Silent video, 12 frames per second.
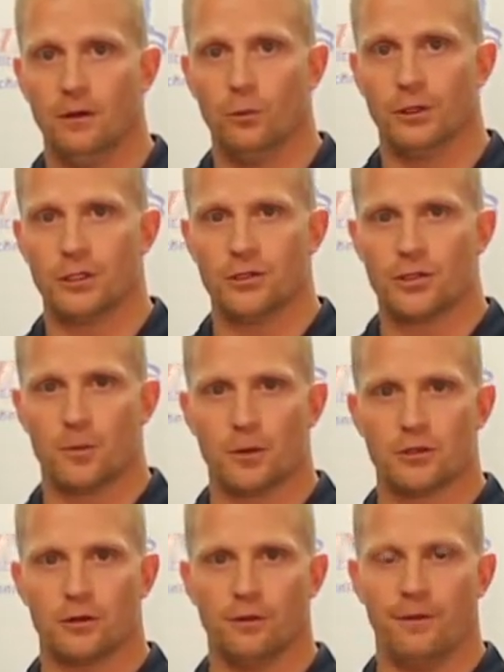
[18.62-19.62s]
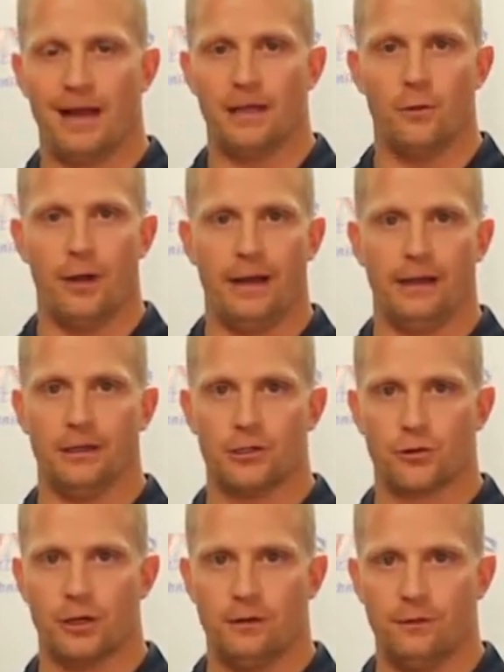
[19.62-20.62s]
When consumers are evaluating a
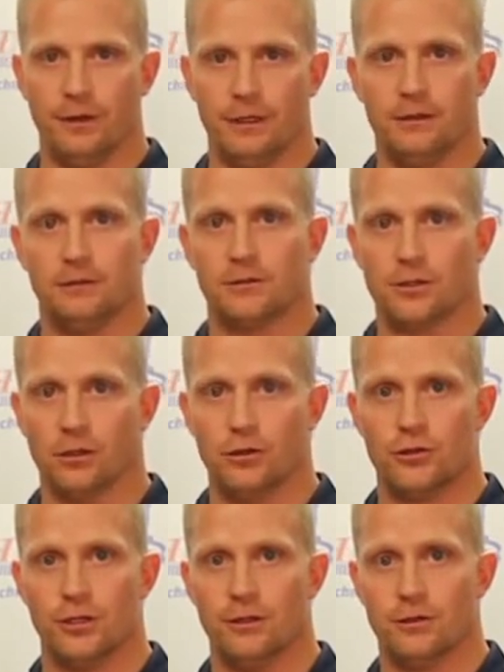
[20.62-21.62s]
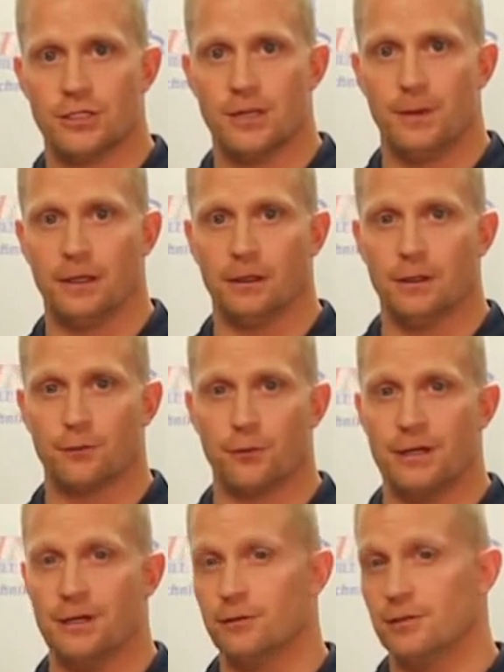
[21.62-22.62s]
ShrinkFIT solution, there's typically
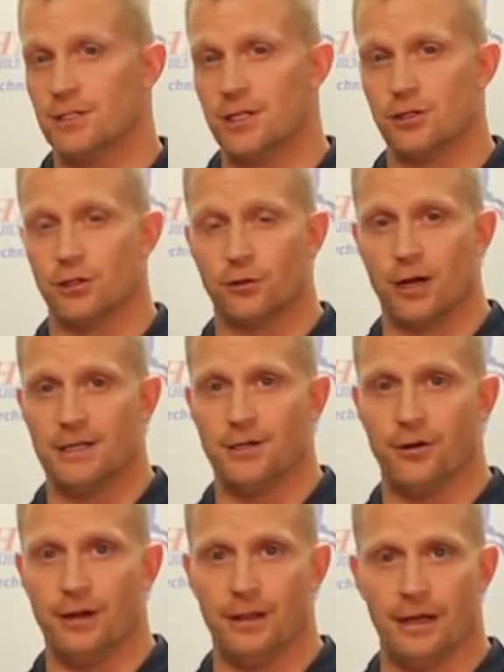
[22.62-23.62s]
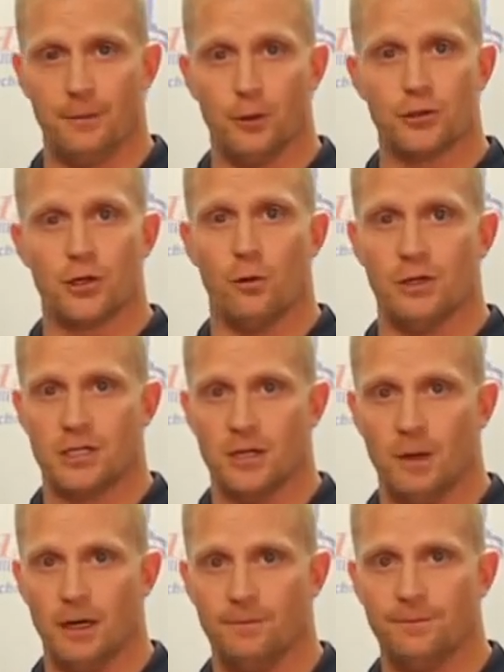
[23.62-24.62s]
three decision criteria that almost always
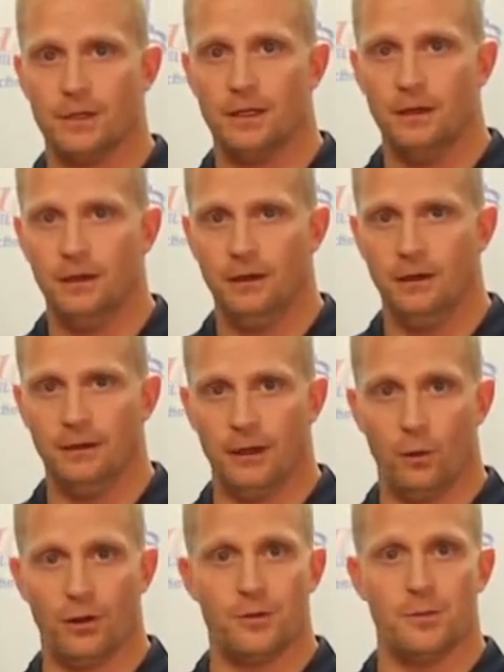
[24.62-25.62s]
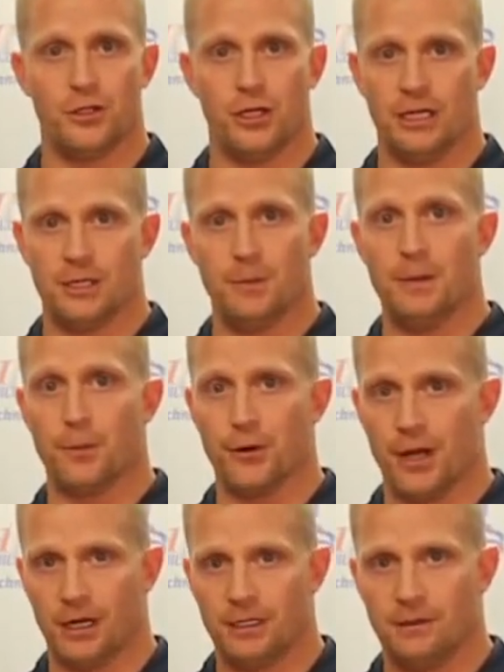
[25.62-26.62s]
come up. They want the machine to be
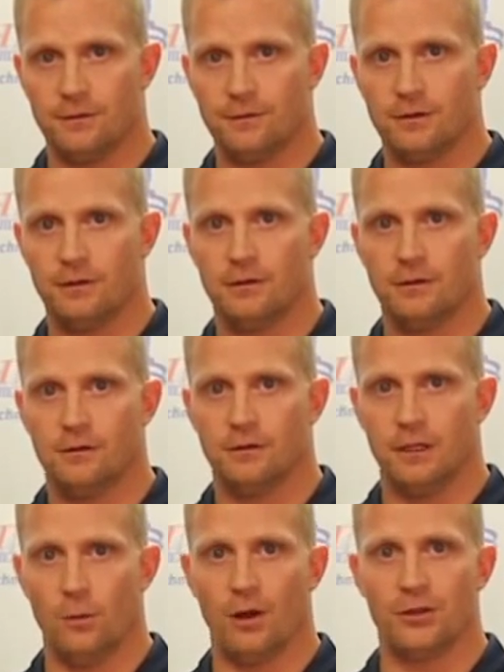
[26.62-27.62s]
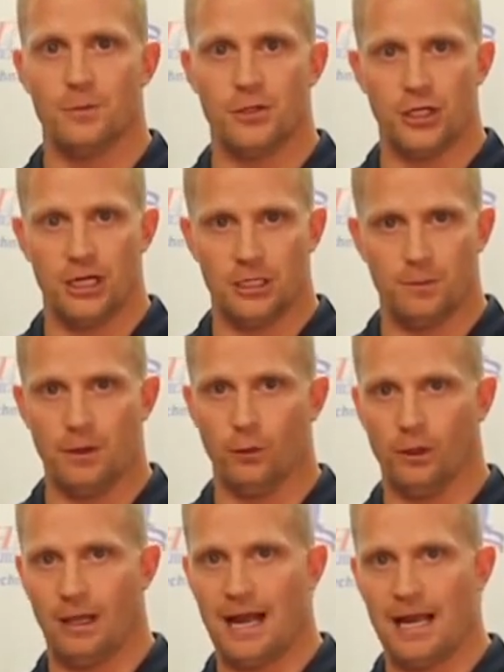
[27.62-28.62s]
productive, they want the machine to be
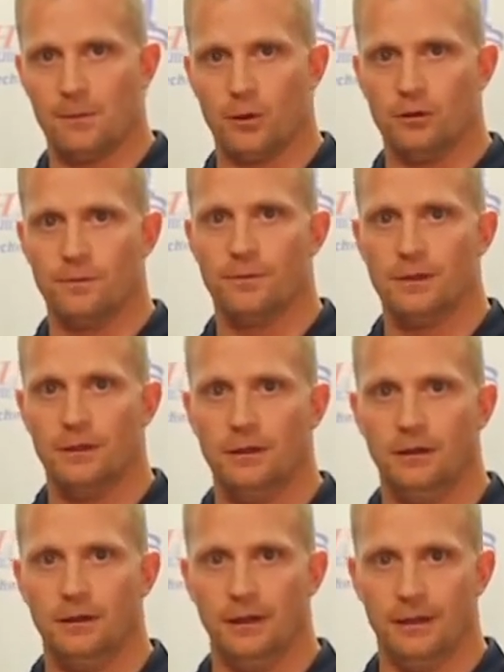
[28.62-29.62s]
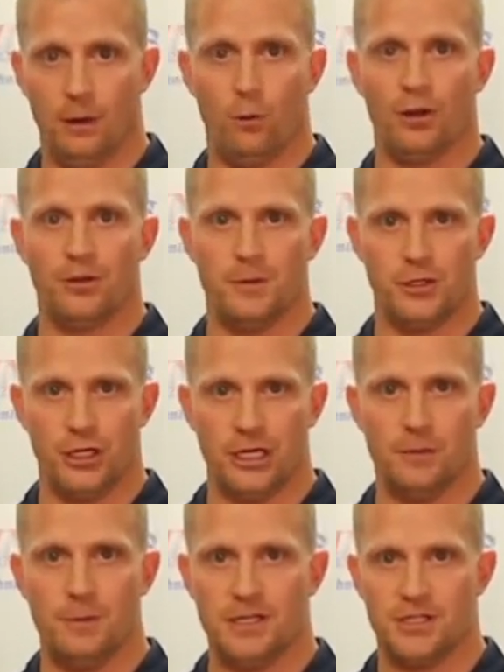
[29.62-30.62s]
reliable, and they want the
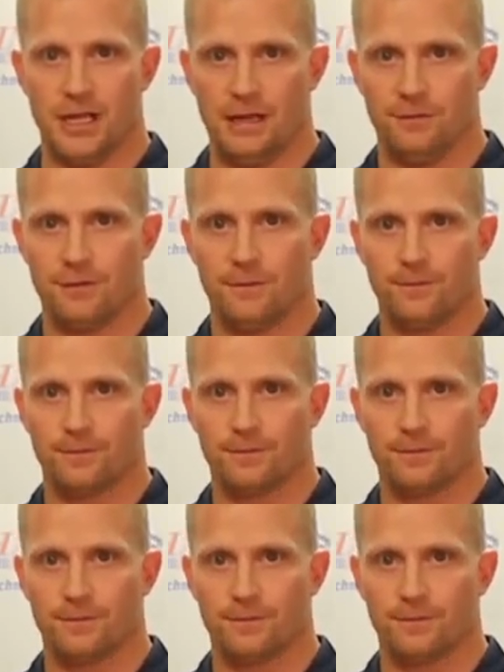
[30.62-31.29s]
machine to be safe.